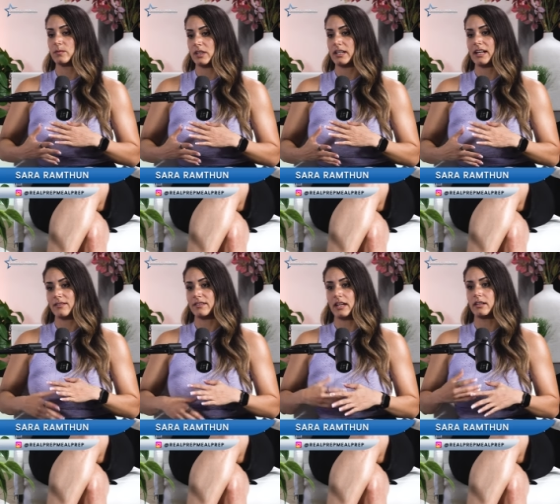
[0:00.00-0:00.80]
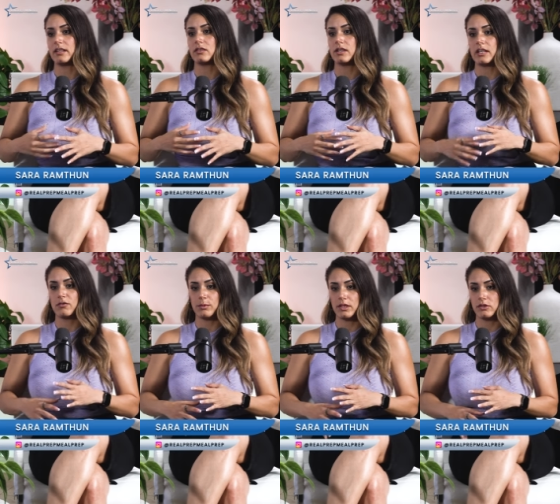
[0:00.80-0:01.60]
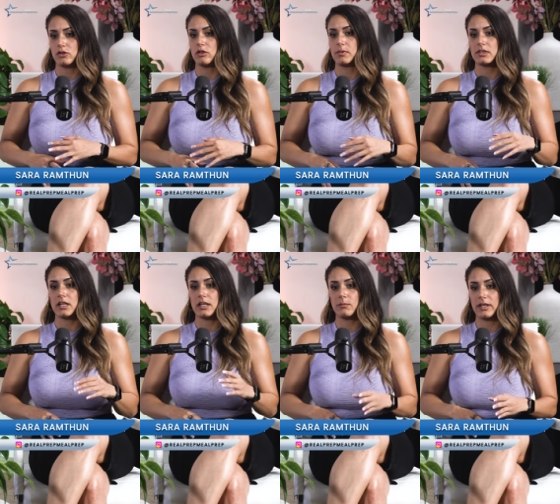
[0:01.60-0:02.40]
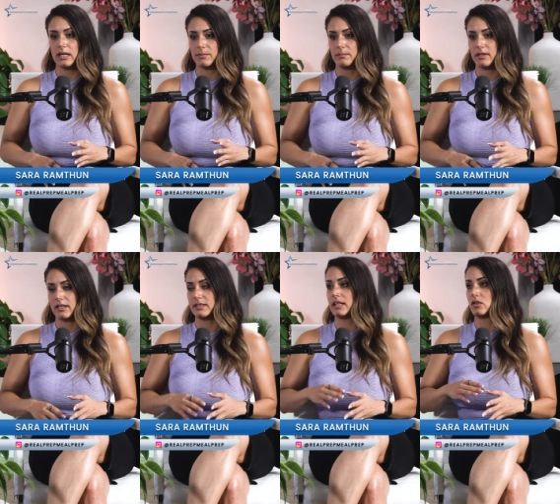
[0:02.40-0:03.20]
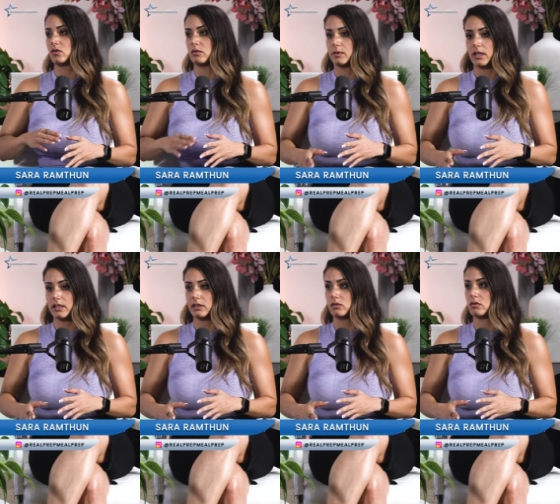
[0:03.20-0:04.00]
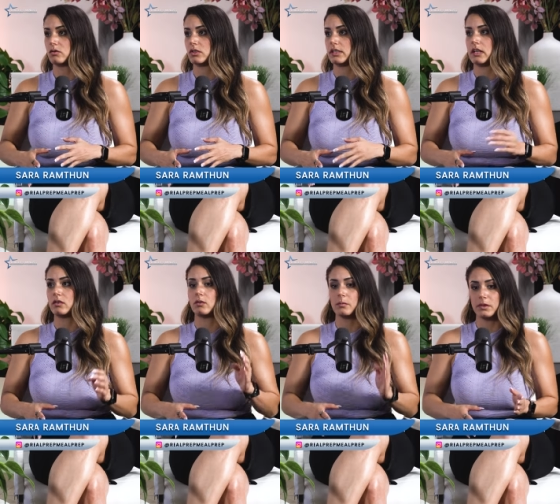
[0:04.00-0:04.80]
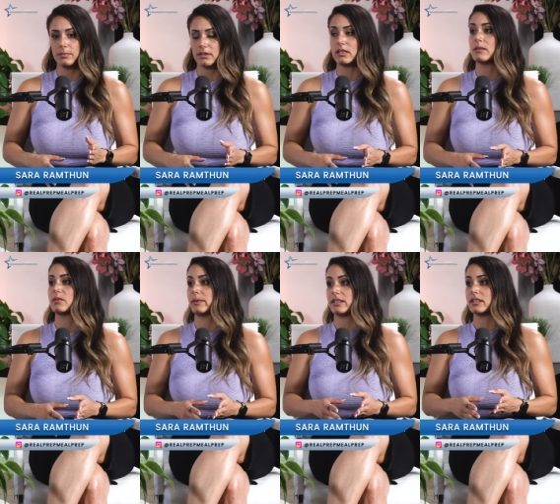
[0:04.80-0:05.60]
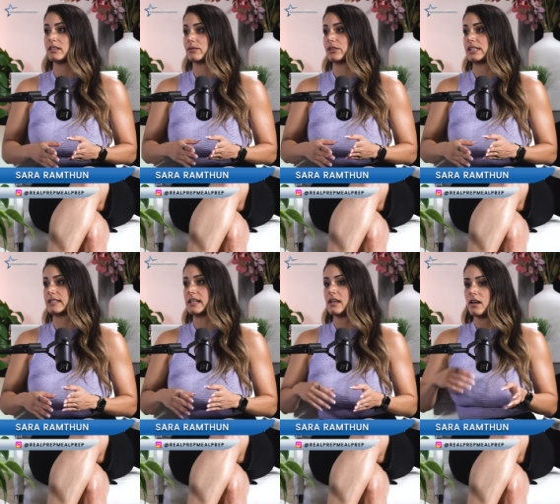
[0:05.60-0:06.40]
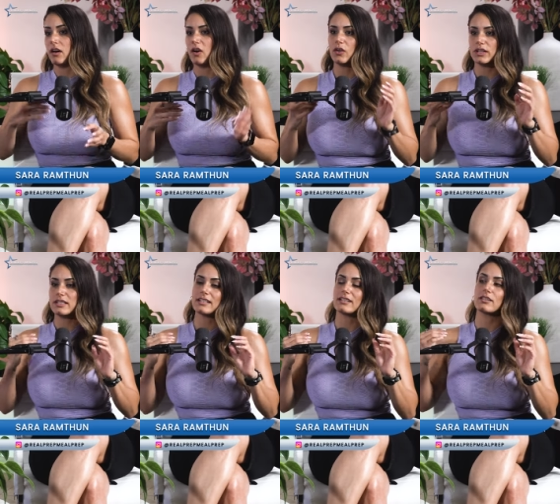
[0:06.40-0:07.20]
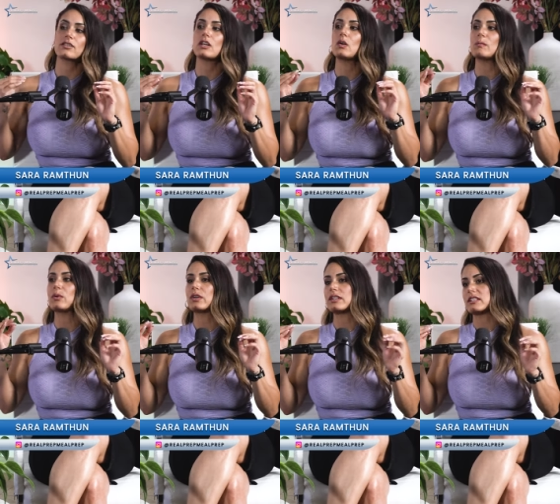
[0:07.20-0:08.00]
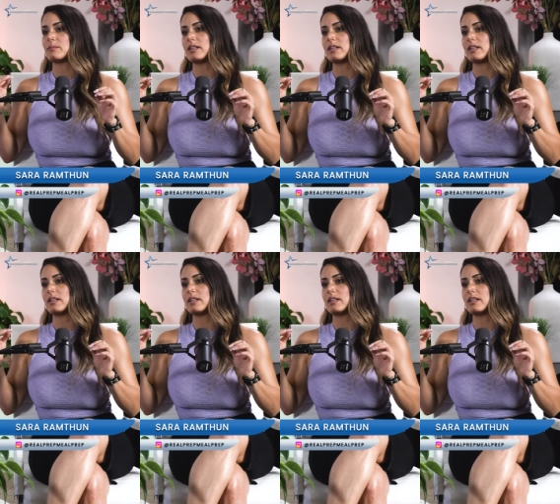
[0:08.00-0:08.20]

gonna have that like okay everybody needs to show up on time we can't be behind schedule we got to get those orders out i want to be on time for my deliveries all these things are so important to